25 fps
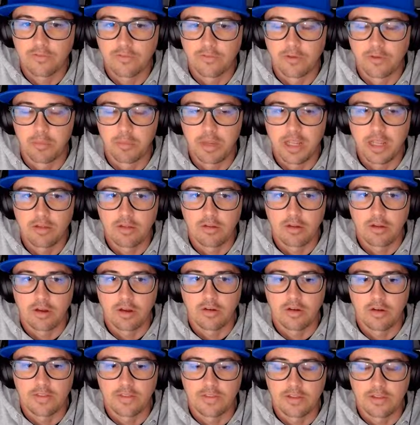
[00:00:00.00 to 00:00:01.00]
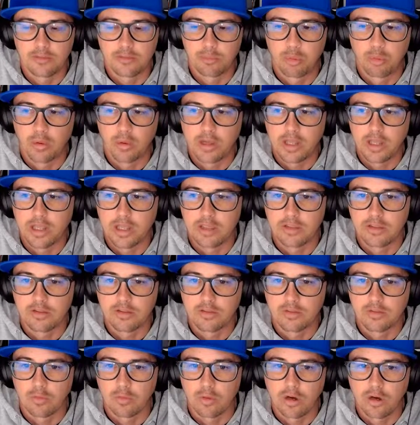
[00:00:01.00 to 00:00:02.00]
for me at this point
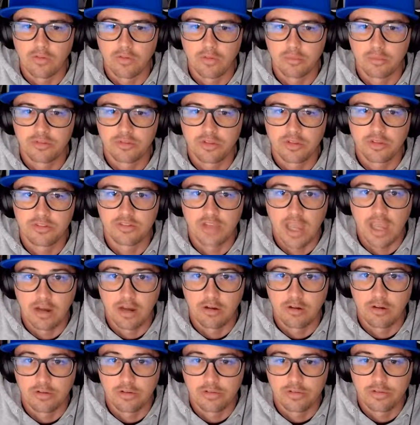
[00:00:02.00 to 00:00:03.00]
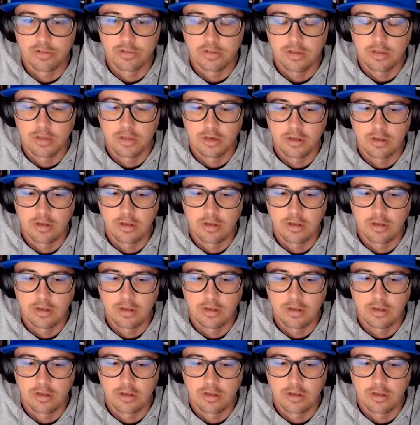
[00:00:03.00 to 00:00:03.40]
is, one of them's Sanders.